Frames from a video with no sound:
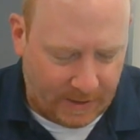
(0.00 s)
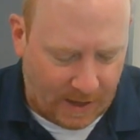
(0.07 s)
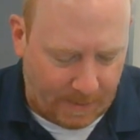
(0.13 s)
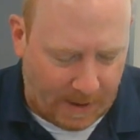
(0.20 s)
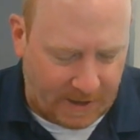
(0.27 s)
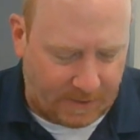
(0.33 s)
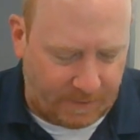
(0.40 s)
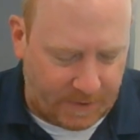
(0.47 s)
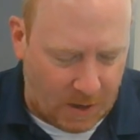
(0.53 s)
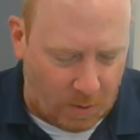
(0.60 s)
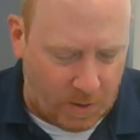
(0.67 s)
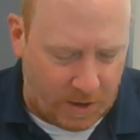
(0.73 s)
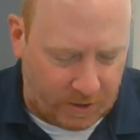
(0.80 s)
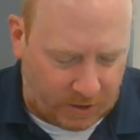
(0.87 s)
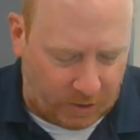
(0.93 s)
I might have
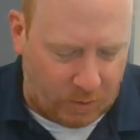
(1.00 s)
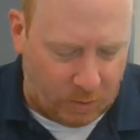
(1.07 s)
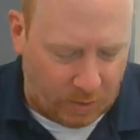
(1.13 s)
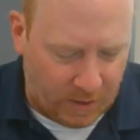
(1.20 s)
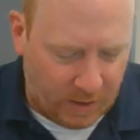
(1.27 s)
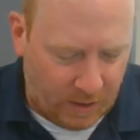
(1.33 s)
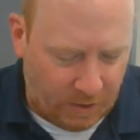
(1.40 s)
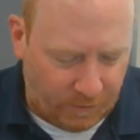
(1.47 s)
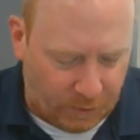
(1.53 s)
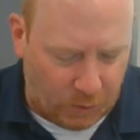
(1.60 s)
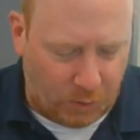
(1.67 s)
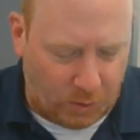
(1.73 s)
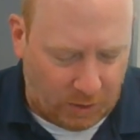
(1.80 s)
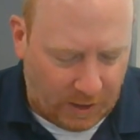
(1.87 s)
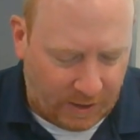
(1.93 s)
known it too.
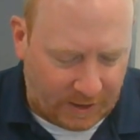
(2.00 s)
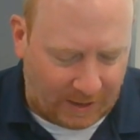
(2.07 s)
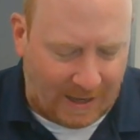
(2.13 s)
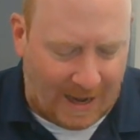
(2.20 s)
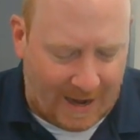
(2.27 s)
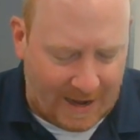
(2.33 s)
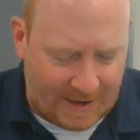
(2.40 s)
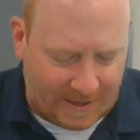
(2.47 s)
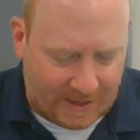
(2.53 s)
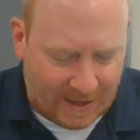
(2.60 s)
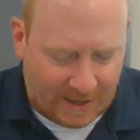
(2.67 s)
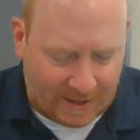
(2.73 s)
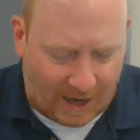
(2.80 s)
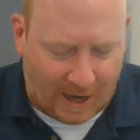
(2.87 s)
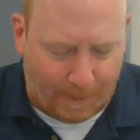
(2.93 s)
Fool, the lines,
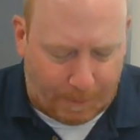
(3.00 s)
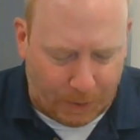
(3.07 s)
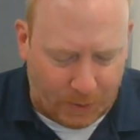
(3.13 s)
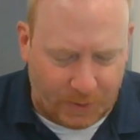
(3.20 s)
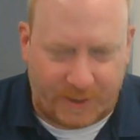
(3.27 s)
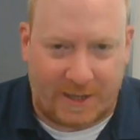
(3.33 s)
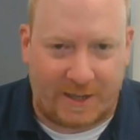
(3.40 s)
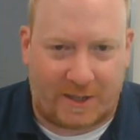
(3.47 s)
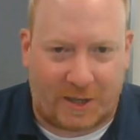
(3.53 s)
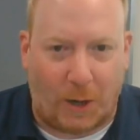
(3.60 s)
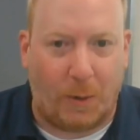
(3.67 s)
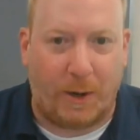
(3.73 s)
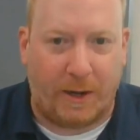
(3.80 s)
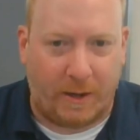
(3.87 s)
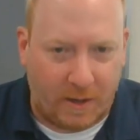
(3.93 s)
the harpoons he's
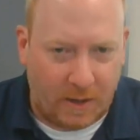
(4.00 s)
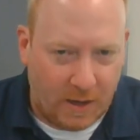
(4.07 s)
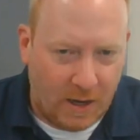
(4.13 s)
towing."